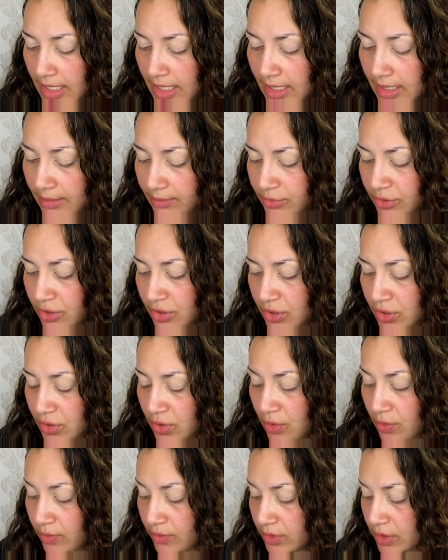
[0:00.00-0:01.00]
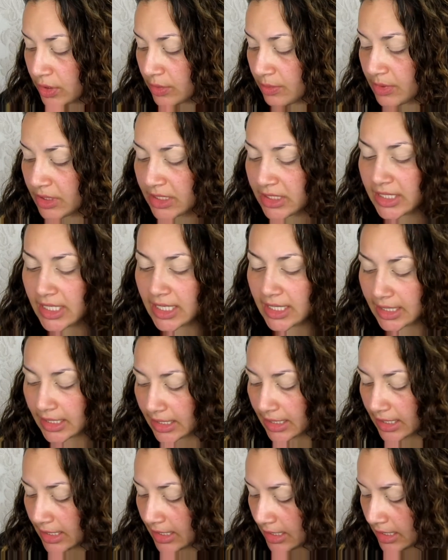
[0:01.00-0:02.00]
And I'm just going to be
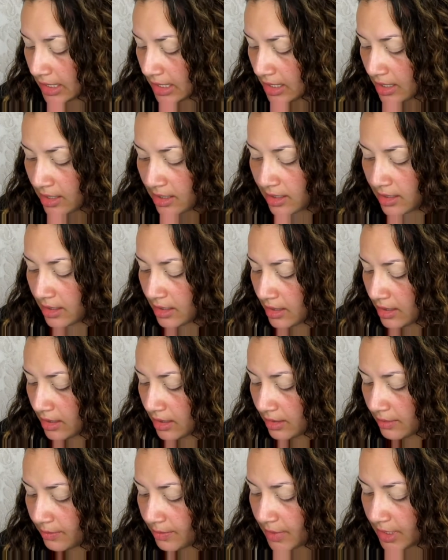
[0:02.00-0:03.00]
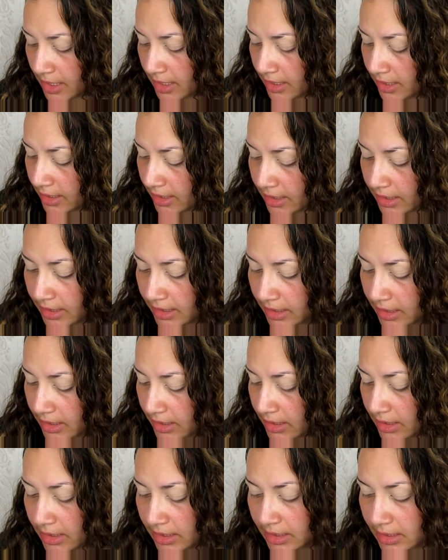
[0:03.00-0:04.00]
taking my
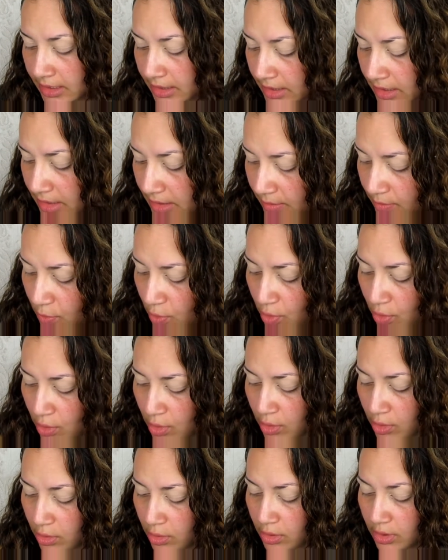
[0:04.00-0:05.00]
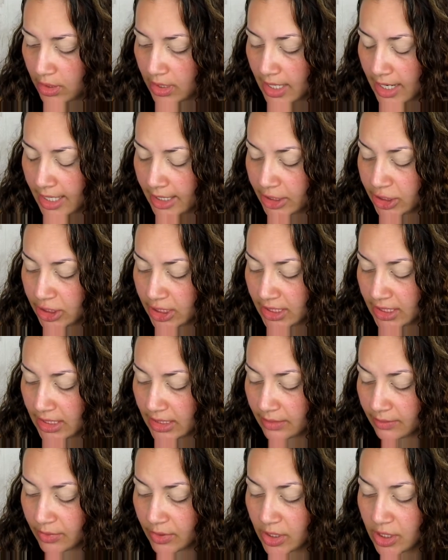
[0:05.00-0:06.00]
small eye
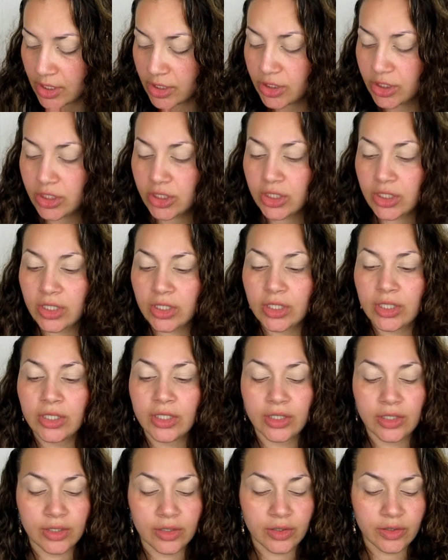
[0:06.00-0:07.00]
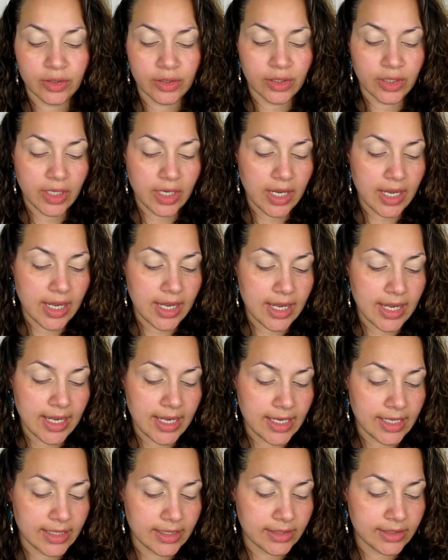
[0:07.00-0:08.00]
shading brush,
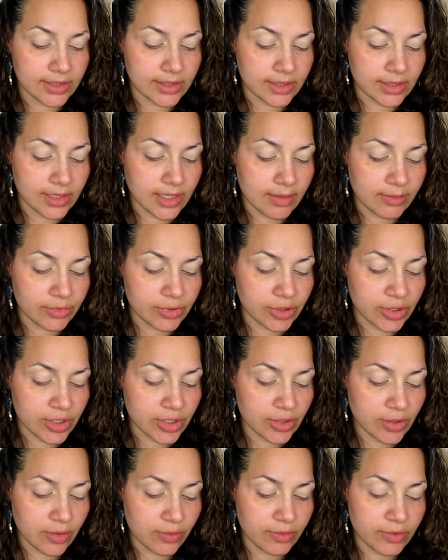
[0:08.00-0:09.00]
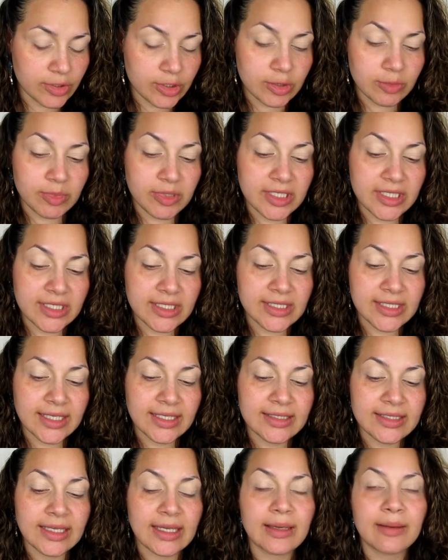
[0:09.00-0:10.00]
and I'm just going to be
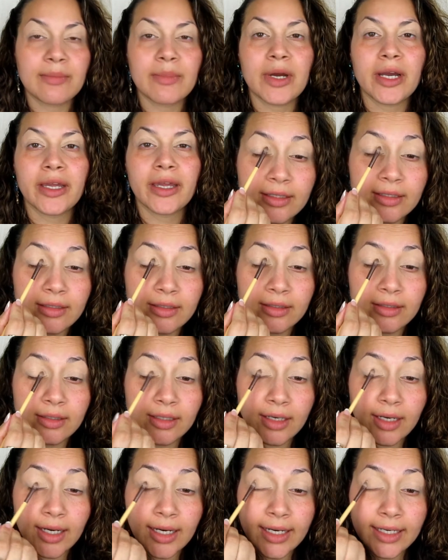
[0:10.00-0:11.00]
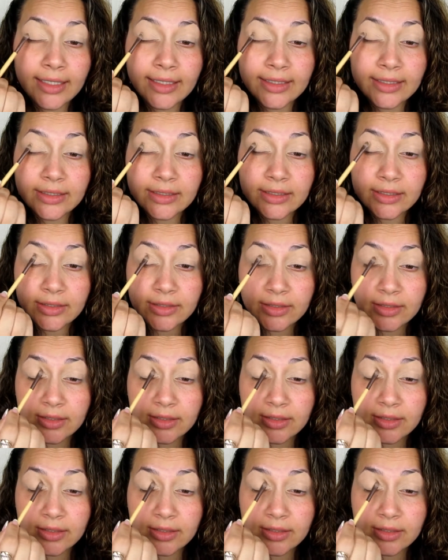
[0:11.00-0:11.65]
setting my eyelid